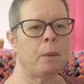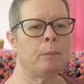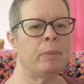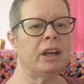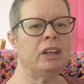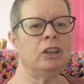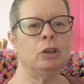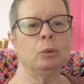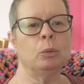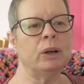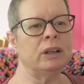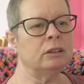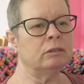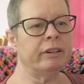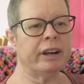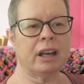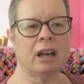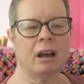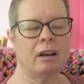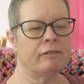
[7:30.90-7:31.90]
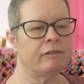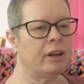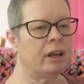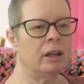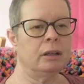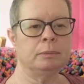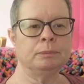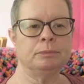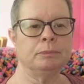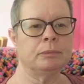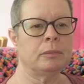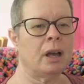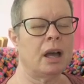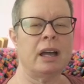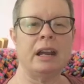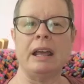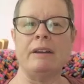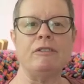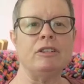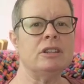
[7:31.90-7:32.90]
but you will recover,
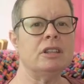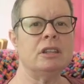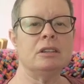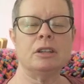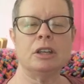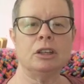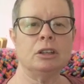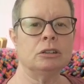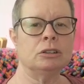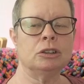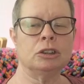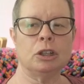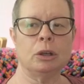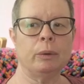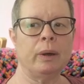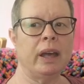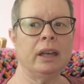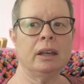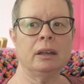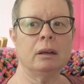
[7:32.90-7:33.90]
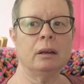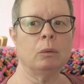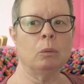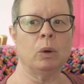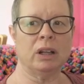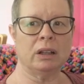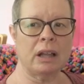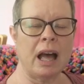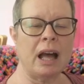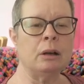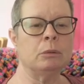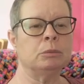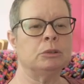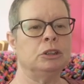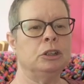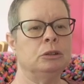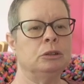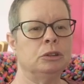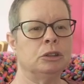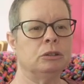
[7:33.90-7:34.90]
and everything that you're doing will help
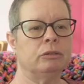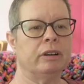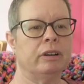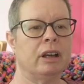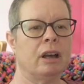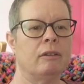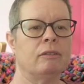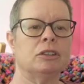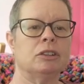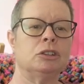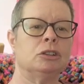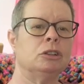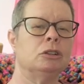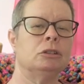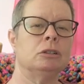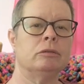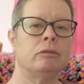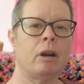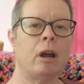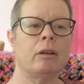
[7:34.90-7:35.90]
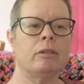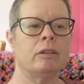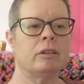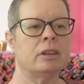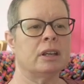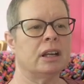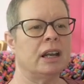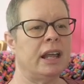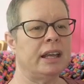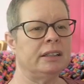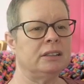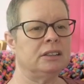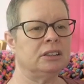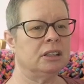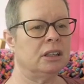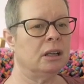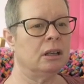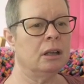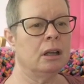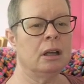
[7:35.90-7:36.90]
you to recover sooner rather than
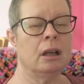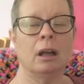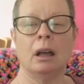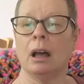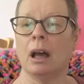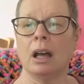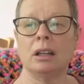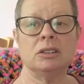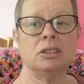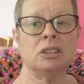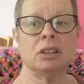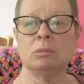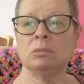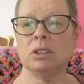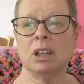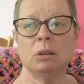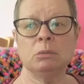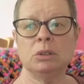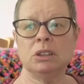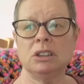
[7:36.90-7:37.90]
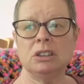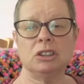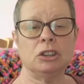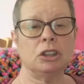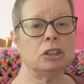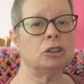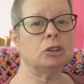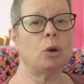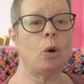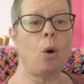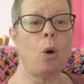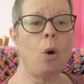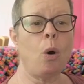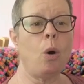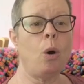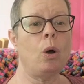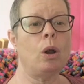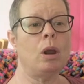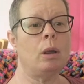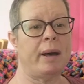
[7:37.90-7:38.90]
later. And sometimes it's just
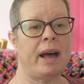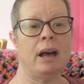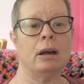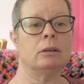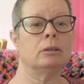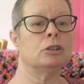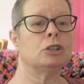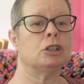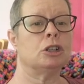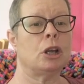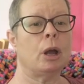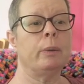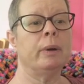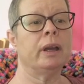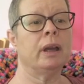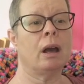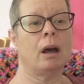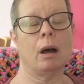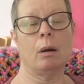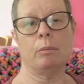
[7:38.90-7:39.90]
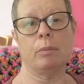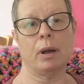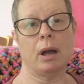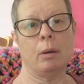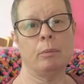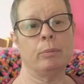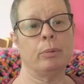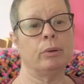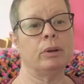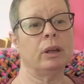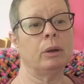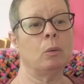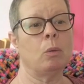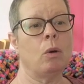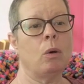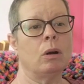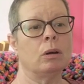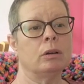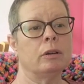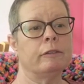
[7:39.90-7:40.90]
all about showing up and putting
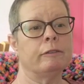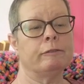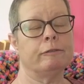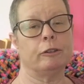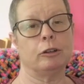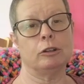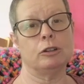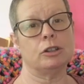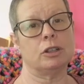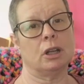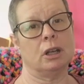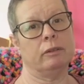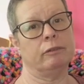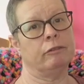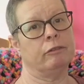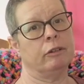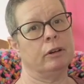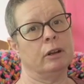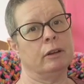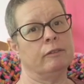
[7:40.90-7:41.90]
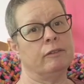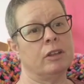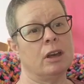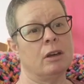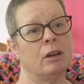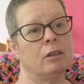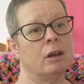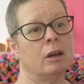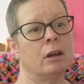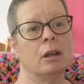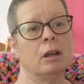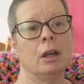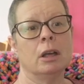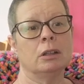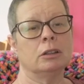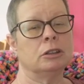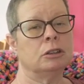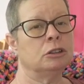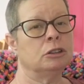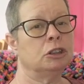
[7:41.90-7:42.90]
one foot in front of the other.
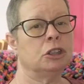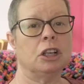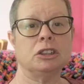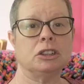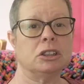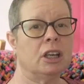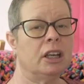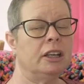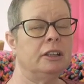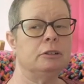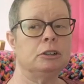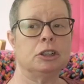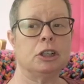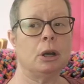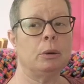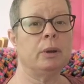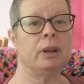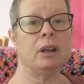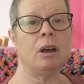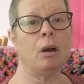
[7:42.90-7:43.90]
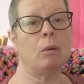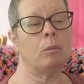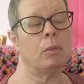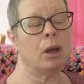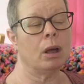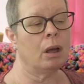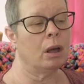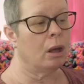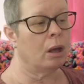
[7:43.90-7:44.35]
So just keep showing up.